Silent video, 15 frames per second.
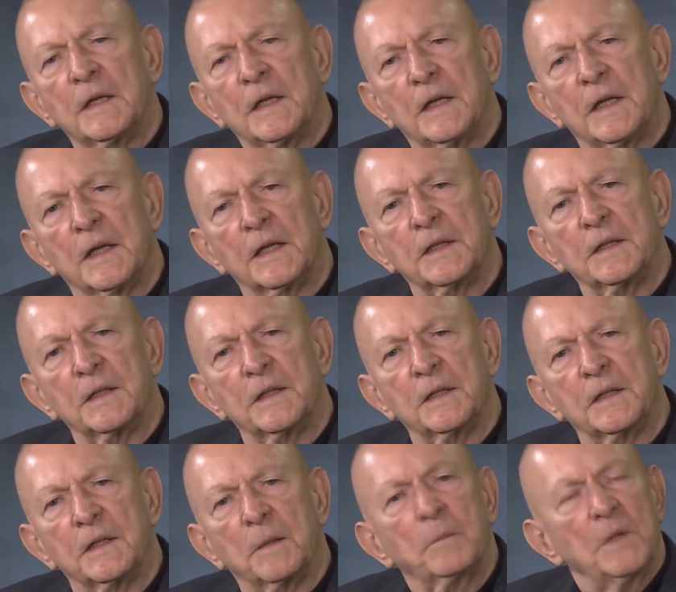And
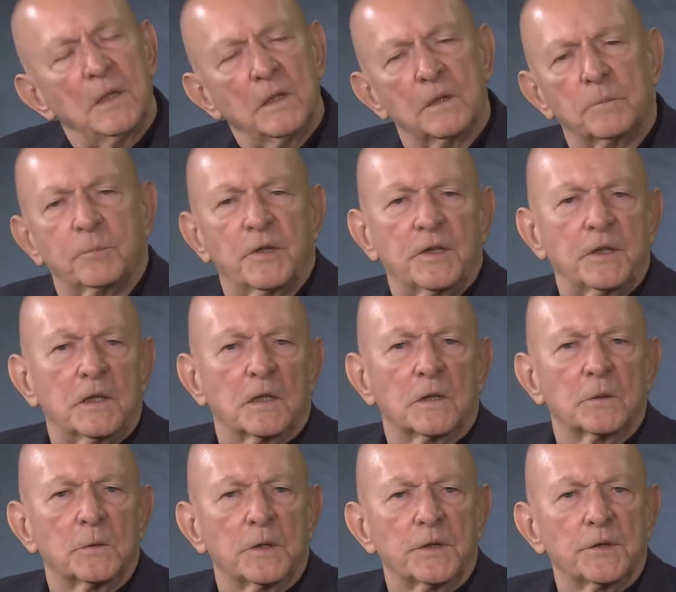the media in
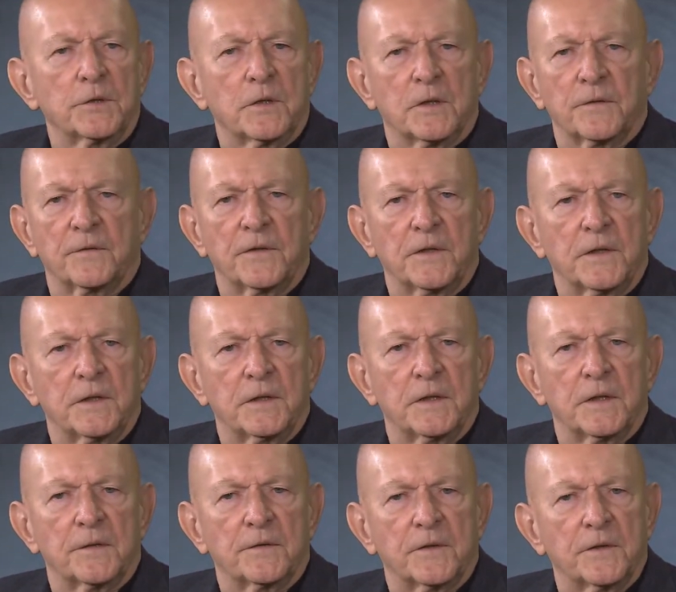particular was uh, very,
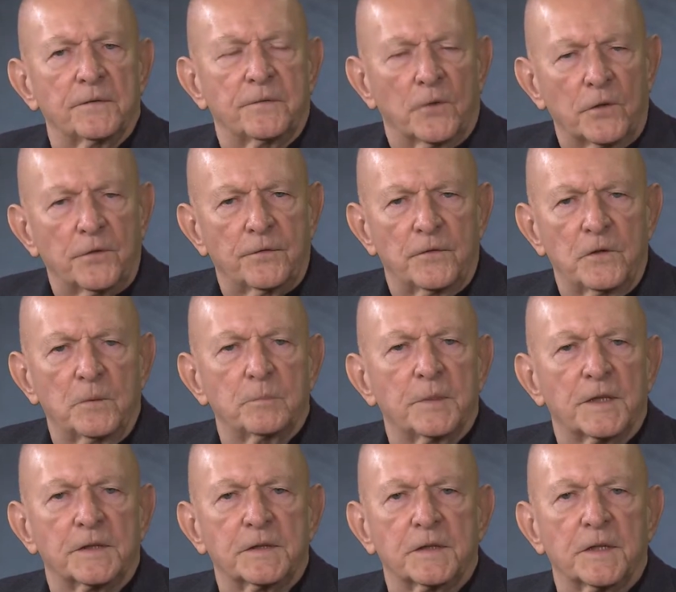uh, very forceful,
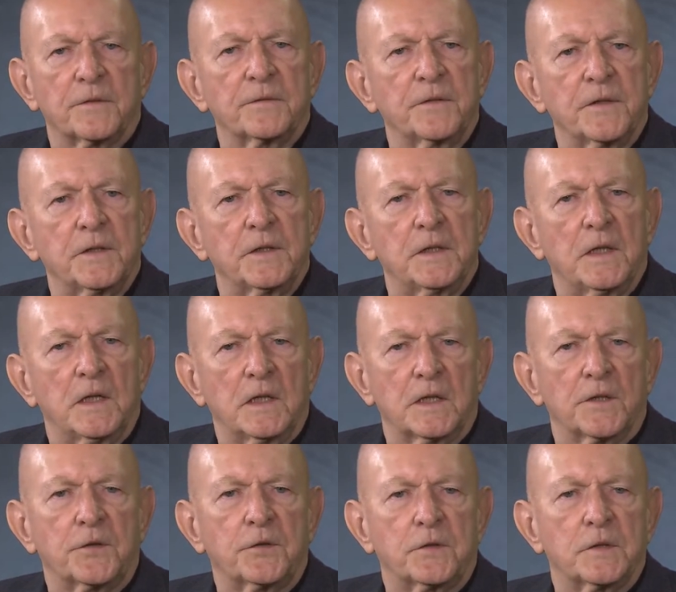but uh, very
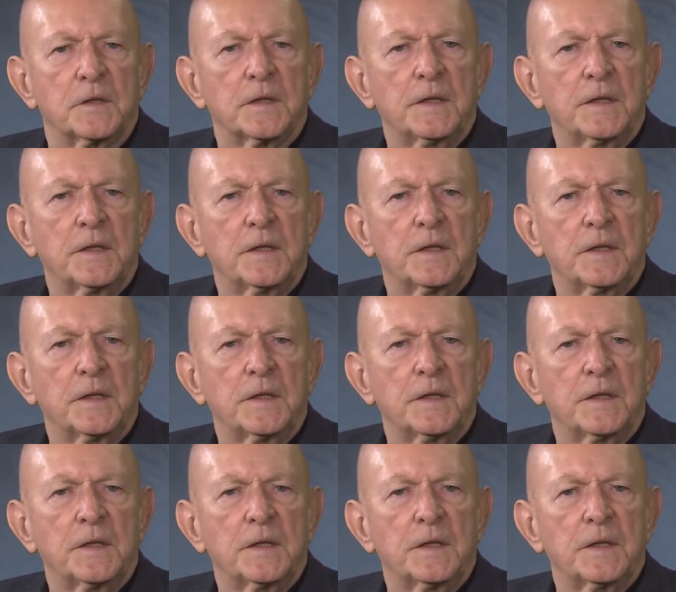honest.